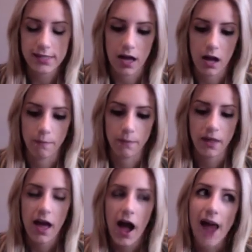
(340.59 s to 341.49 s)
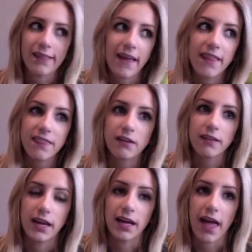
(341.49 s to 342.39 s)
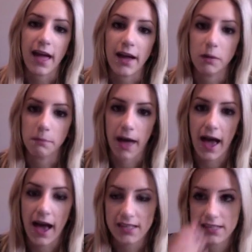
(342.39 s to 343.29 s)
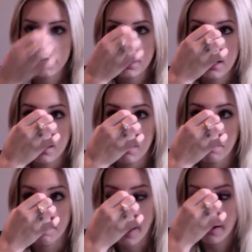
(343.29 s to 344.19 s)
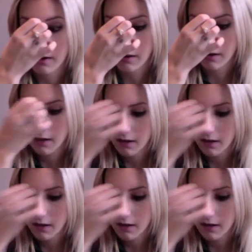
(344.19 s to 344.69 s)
Um, I like their like hair mask better